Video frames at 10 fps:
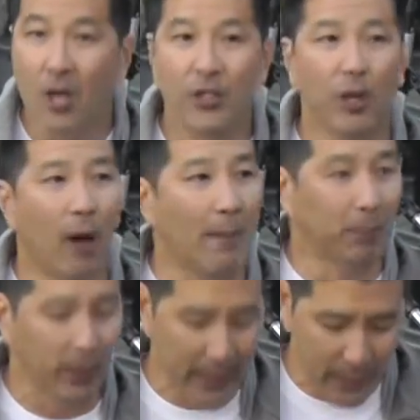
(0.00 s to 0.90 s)
So I
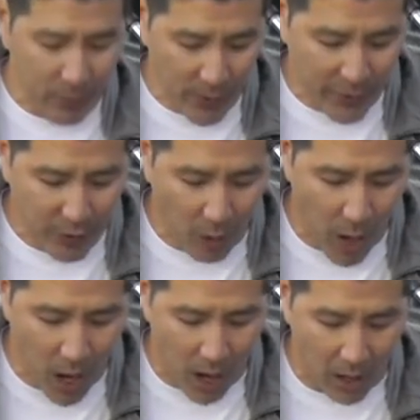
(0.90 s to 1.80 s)
plead with you
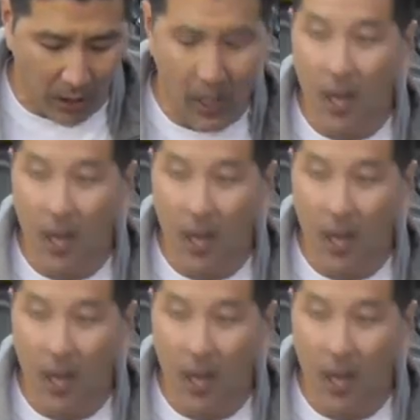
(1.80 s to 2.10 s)
all,